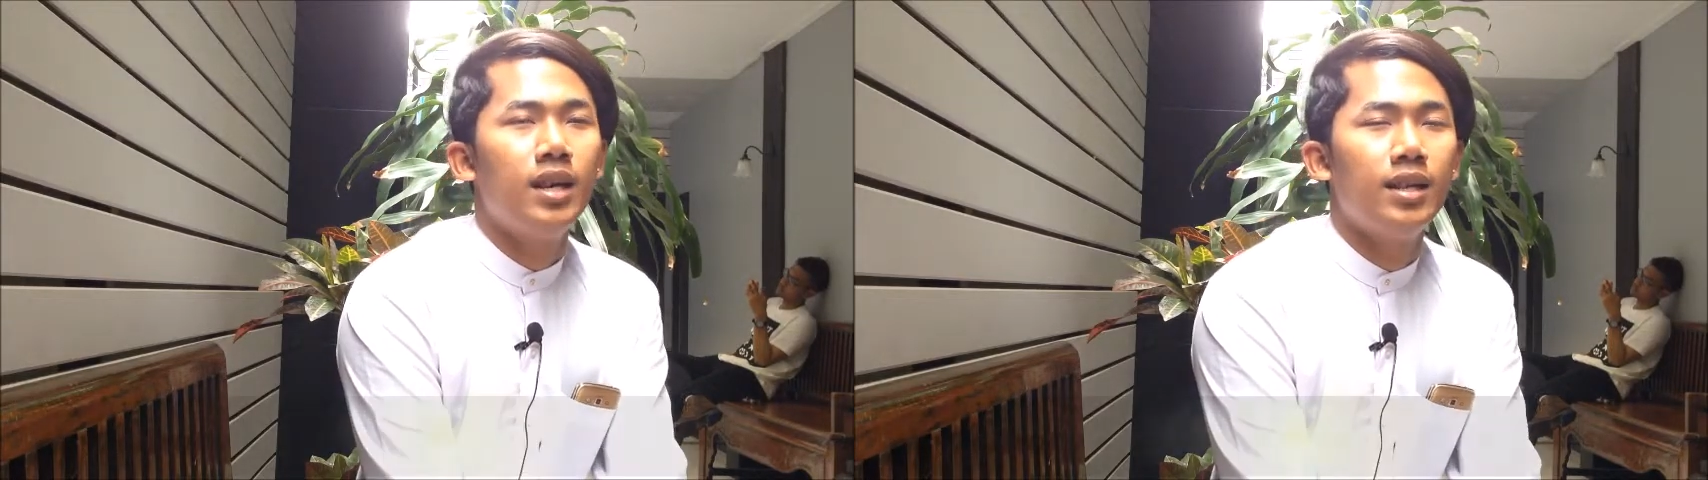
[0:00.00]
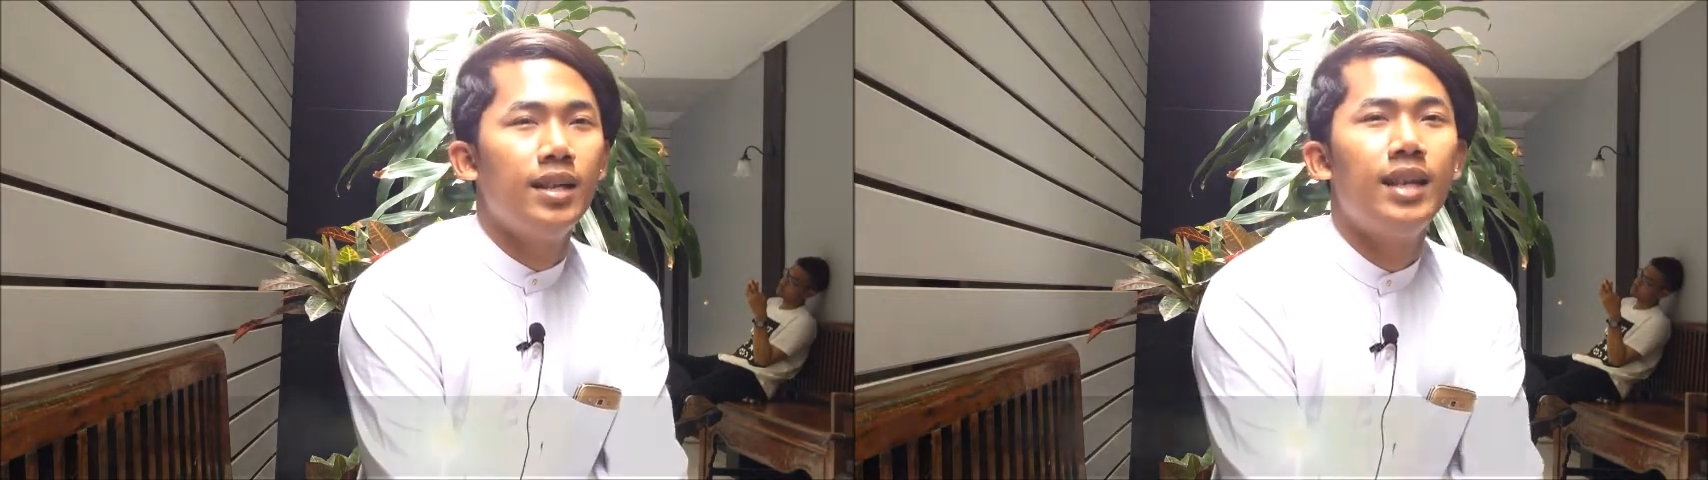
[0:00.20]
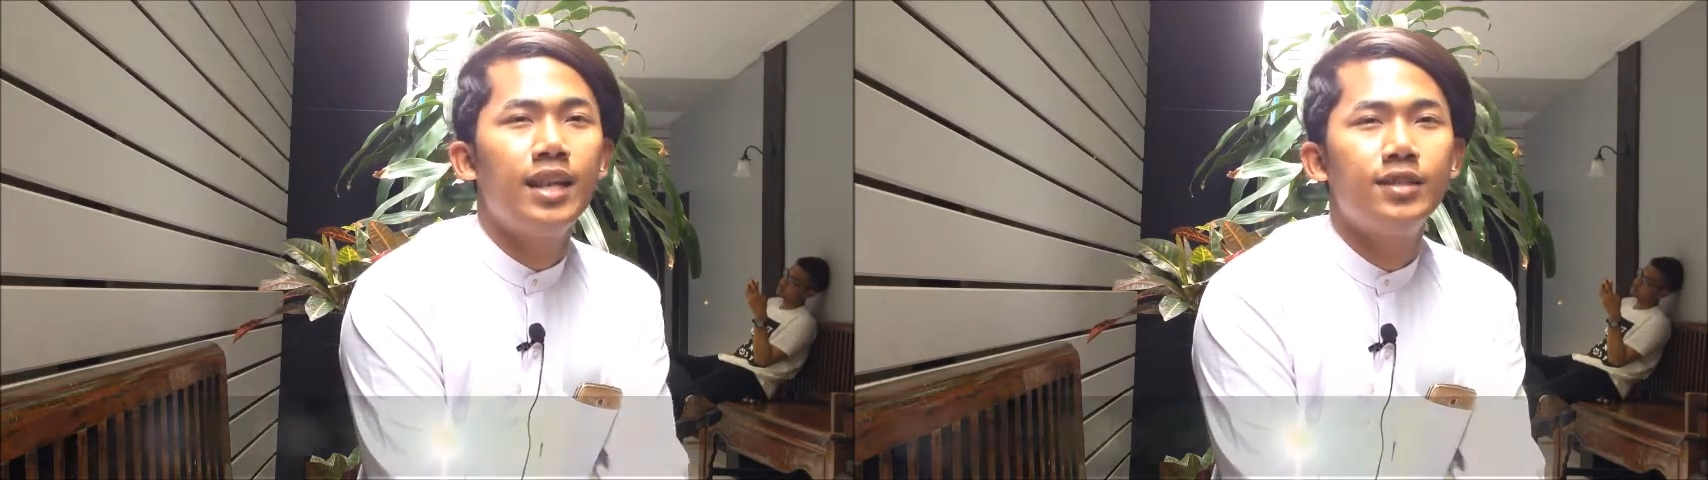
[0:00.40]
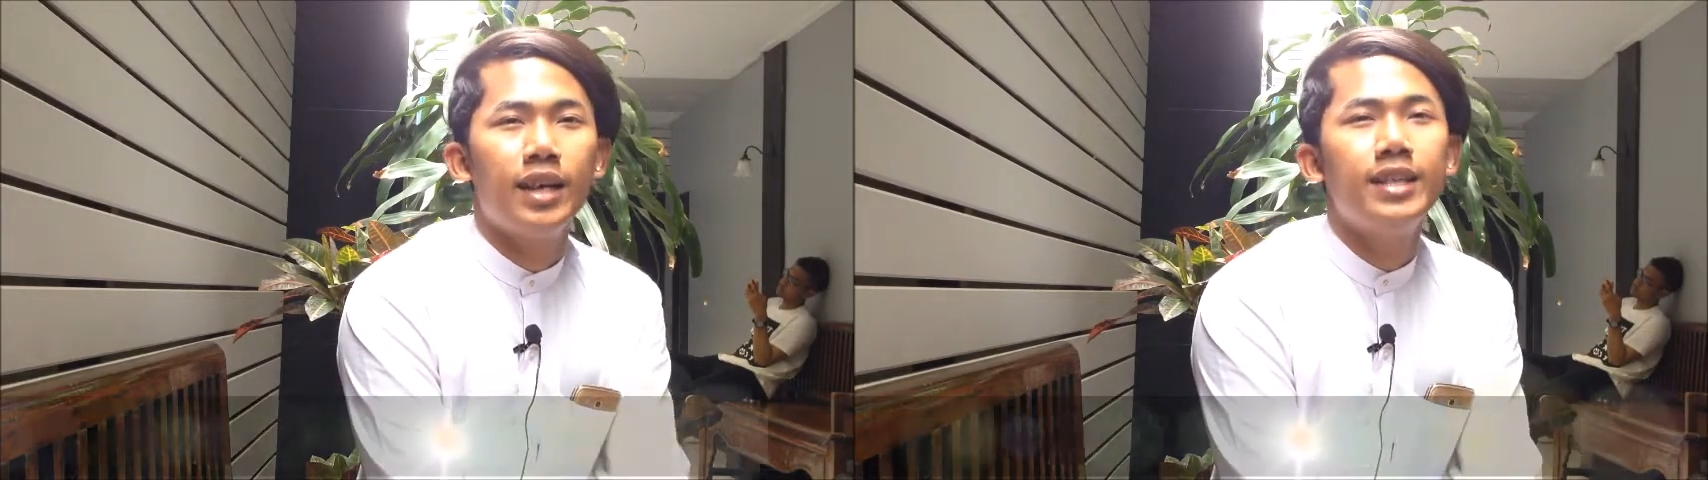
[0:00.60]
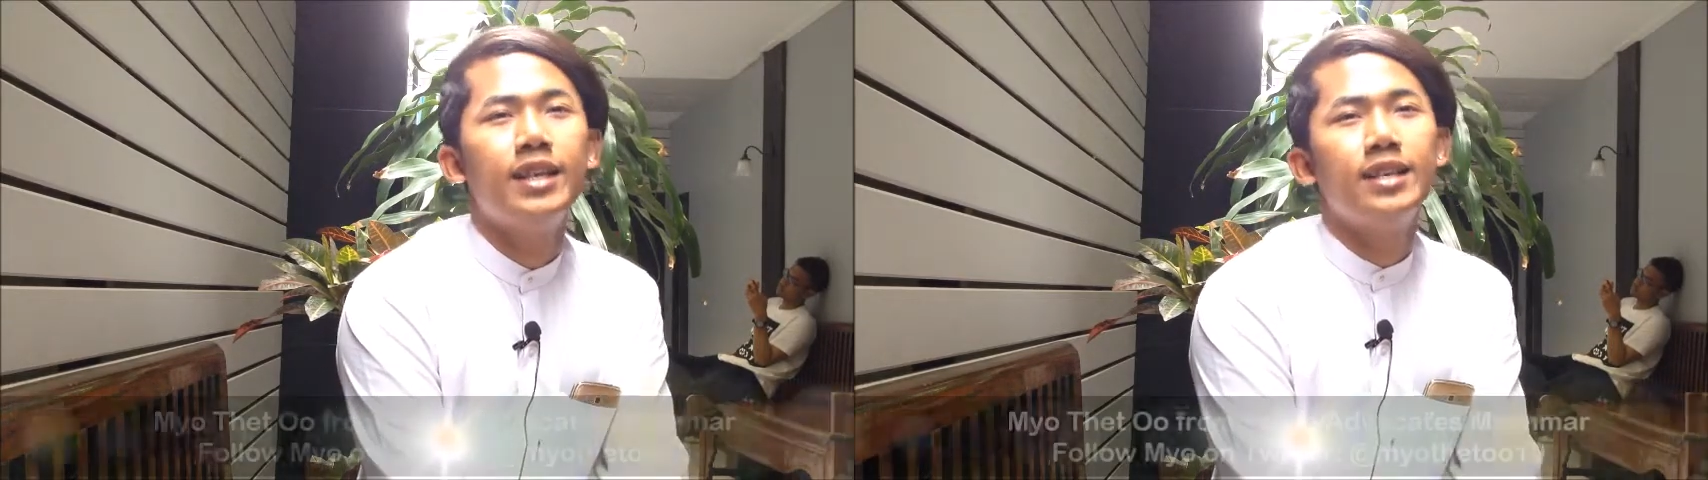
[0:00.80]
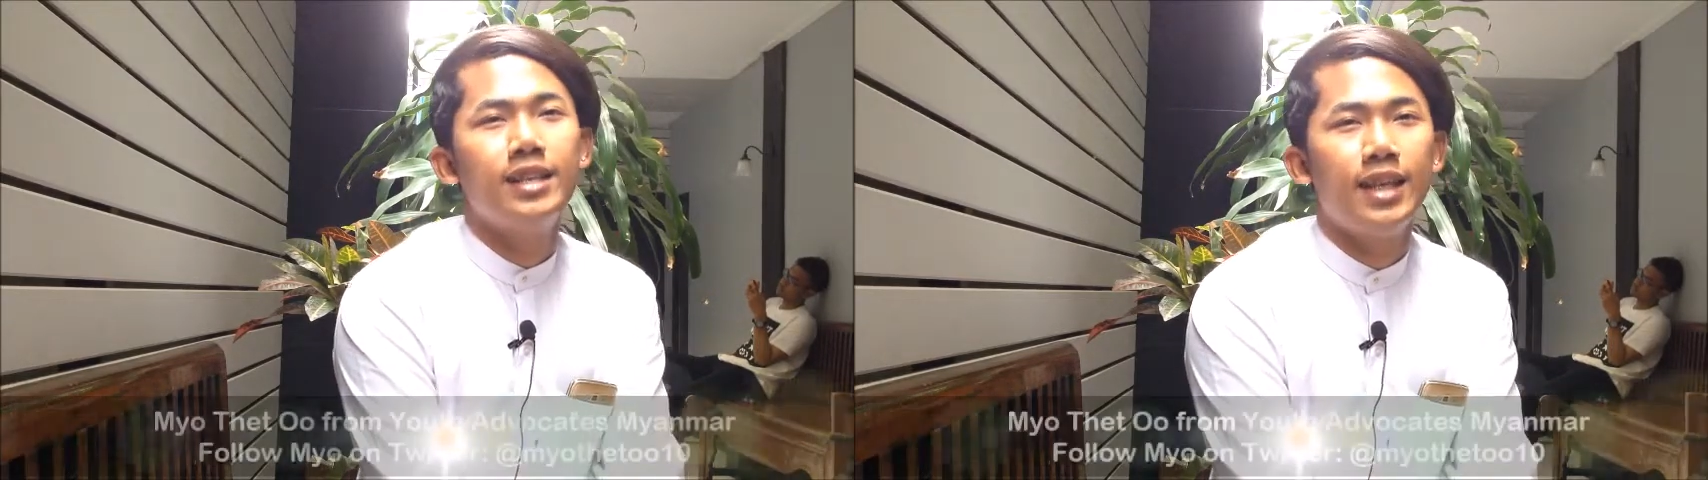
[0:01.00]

and non-educated,